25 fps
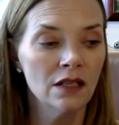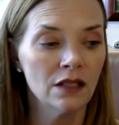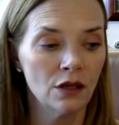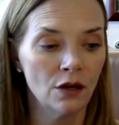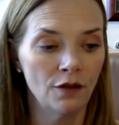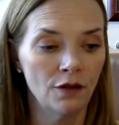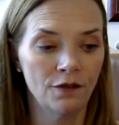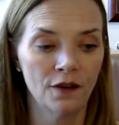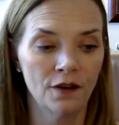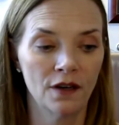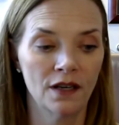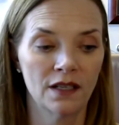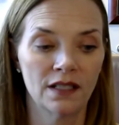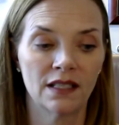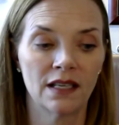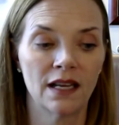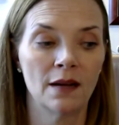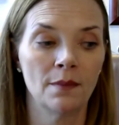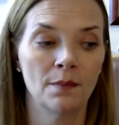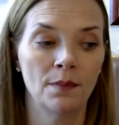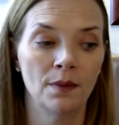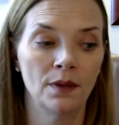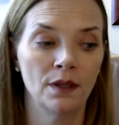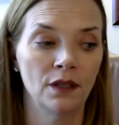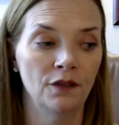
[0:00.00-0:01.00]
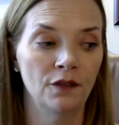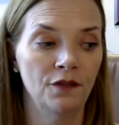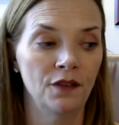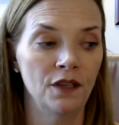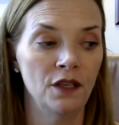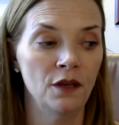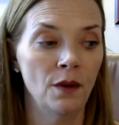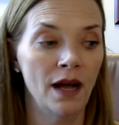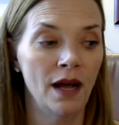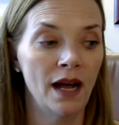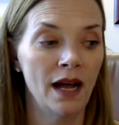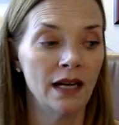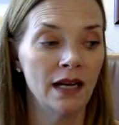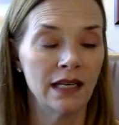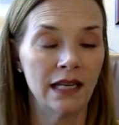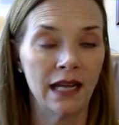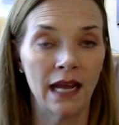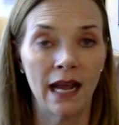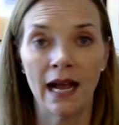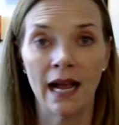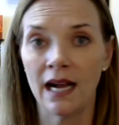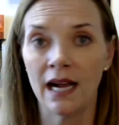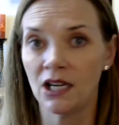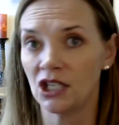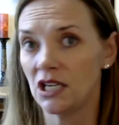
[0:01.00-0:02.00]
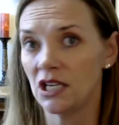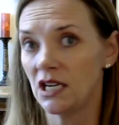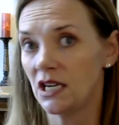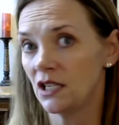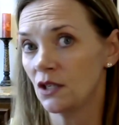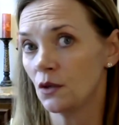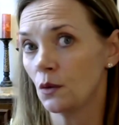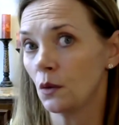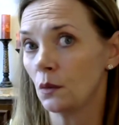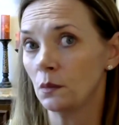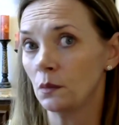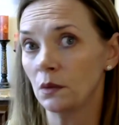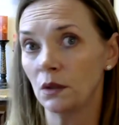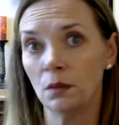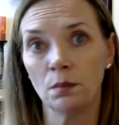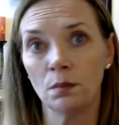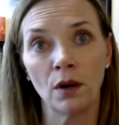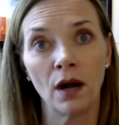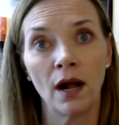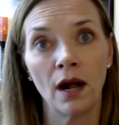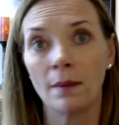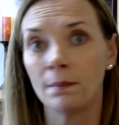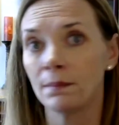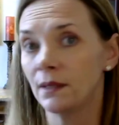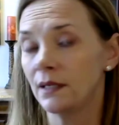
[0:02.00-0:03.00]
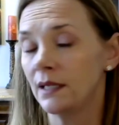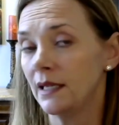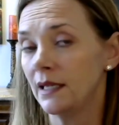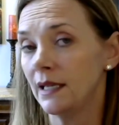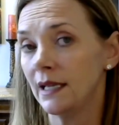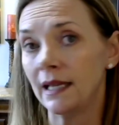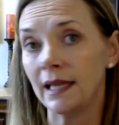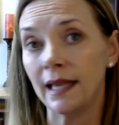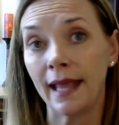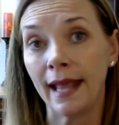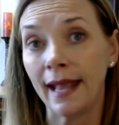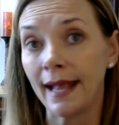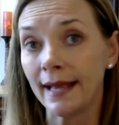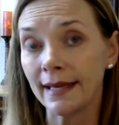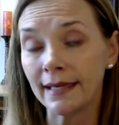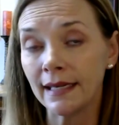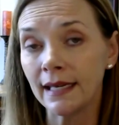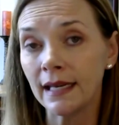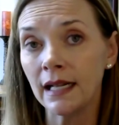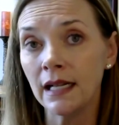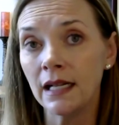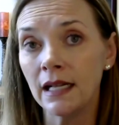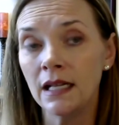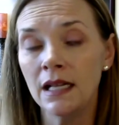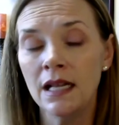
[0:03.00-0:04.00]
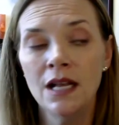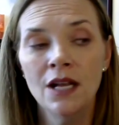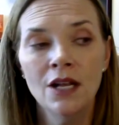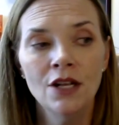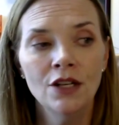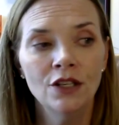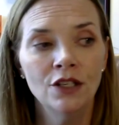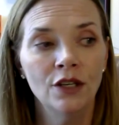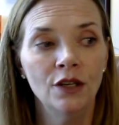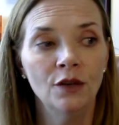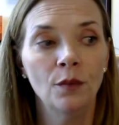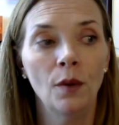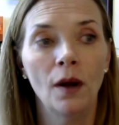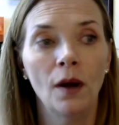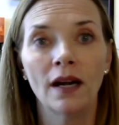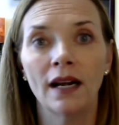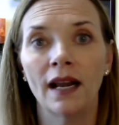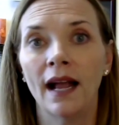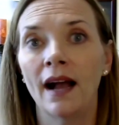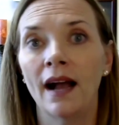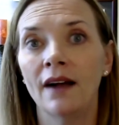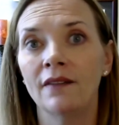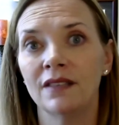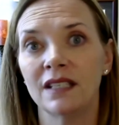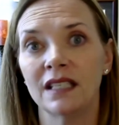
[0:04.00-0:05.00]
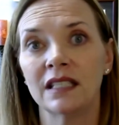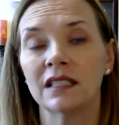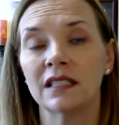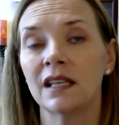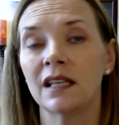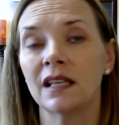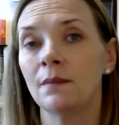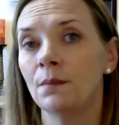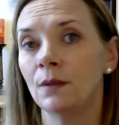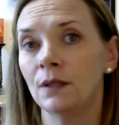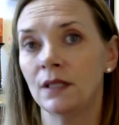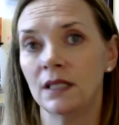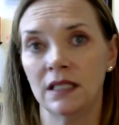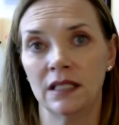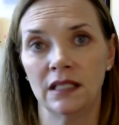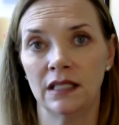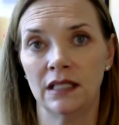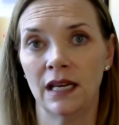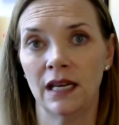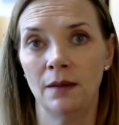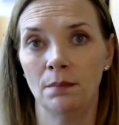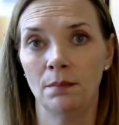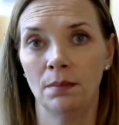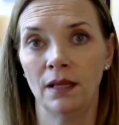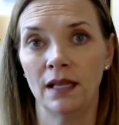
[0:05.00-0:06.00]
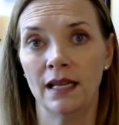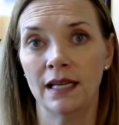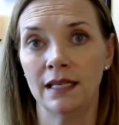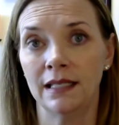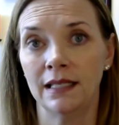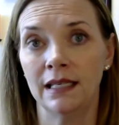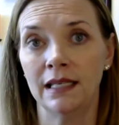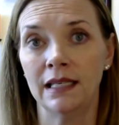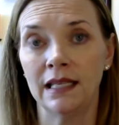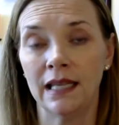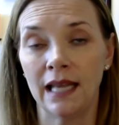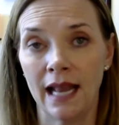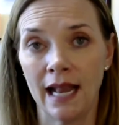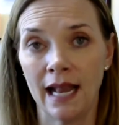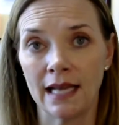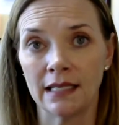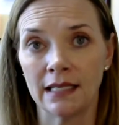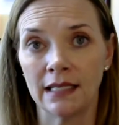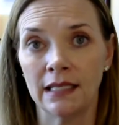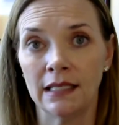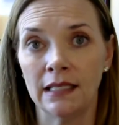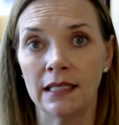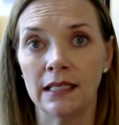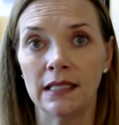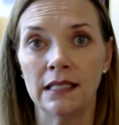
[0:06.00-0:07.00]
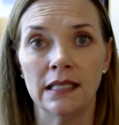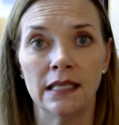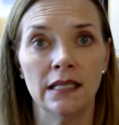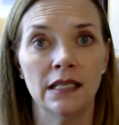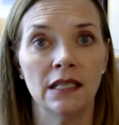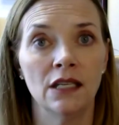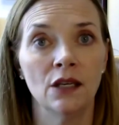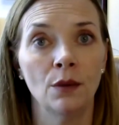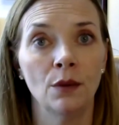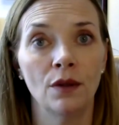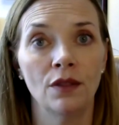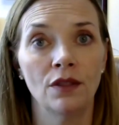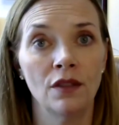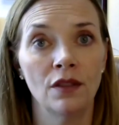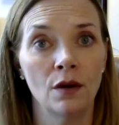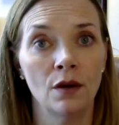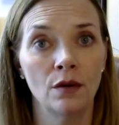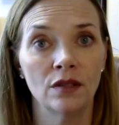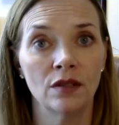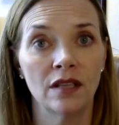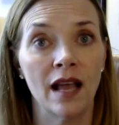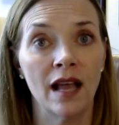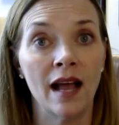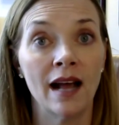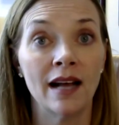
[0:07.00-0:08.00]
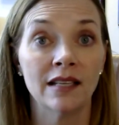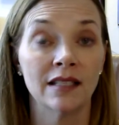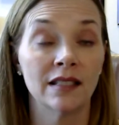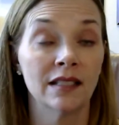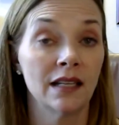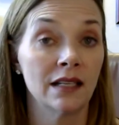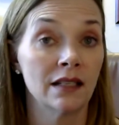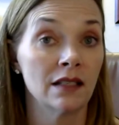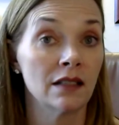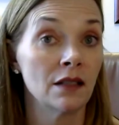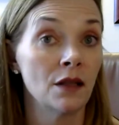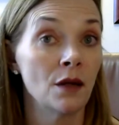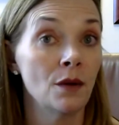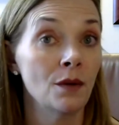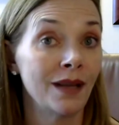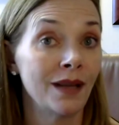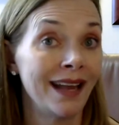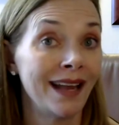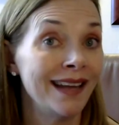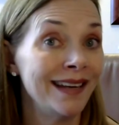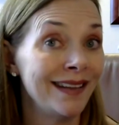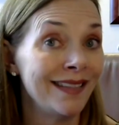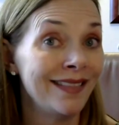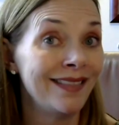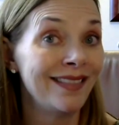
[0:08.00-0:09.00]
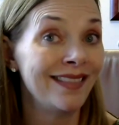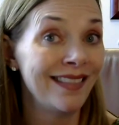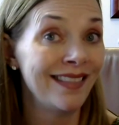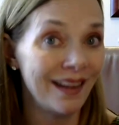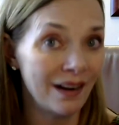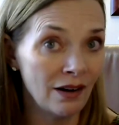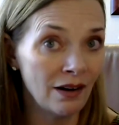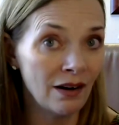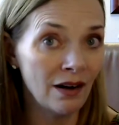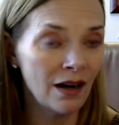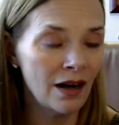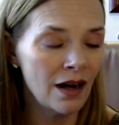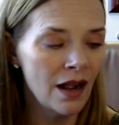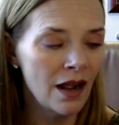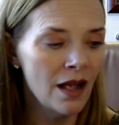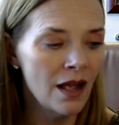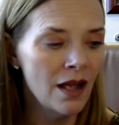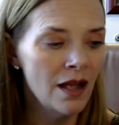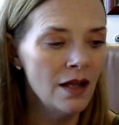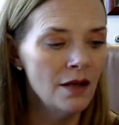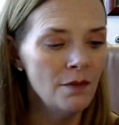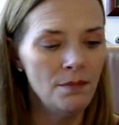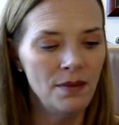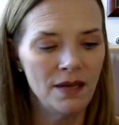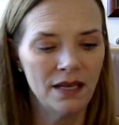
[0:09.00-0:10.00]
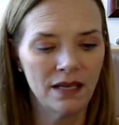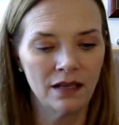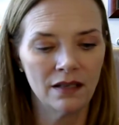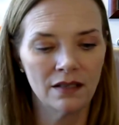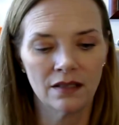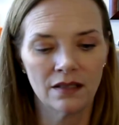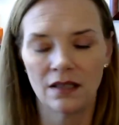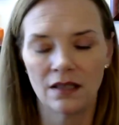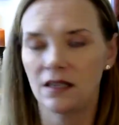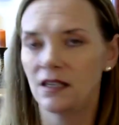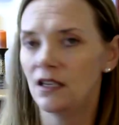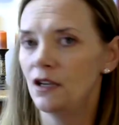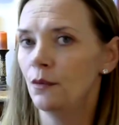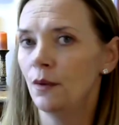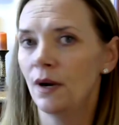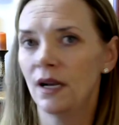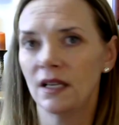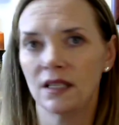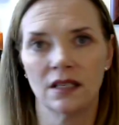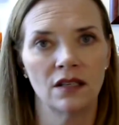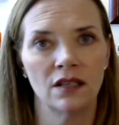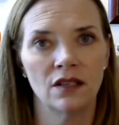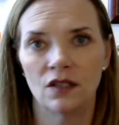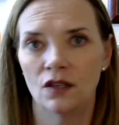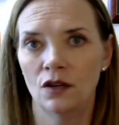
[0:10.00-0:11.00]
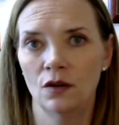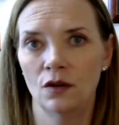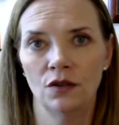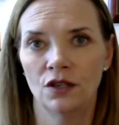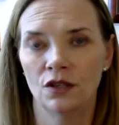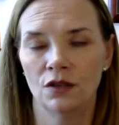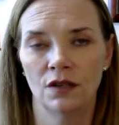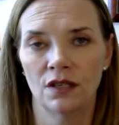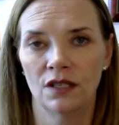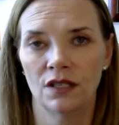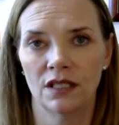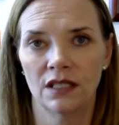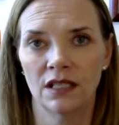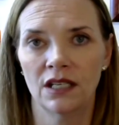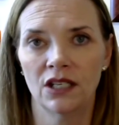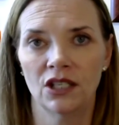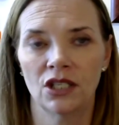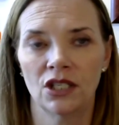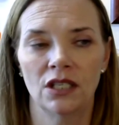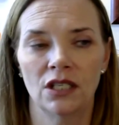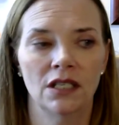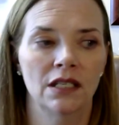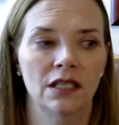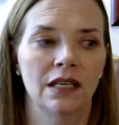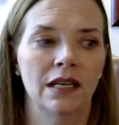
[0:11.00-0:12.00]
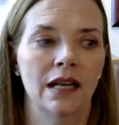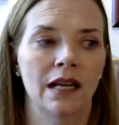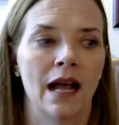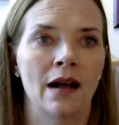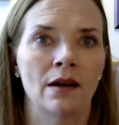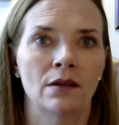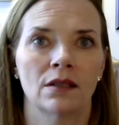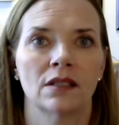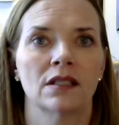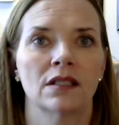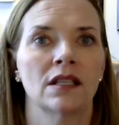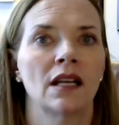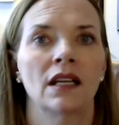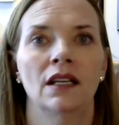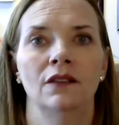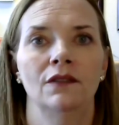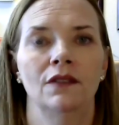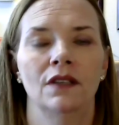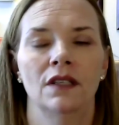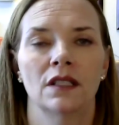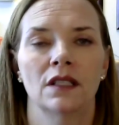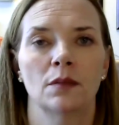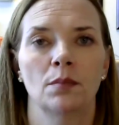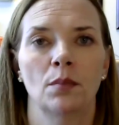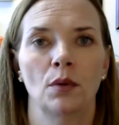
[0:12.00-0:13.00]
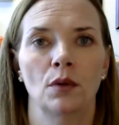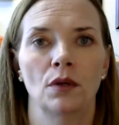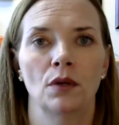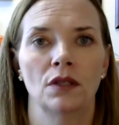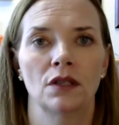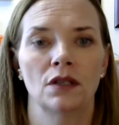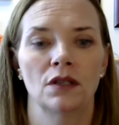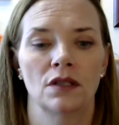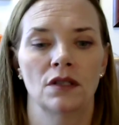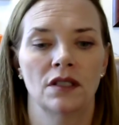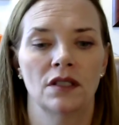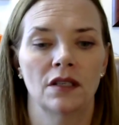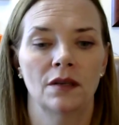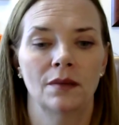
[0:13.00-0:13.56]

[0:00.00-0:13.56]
So for example, if you had cash and or real property in Canada, you'd want to have a separate estate plan in Canada to deal with those assets located there because the US has no jurisdiction outside of its borders.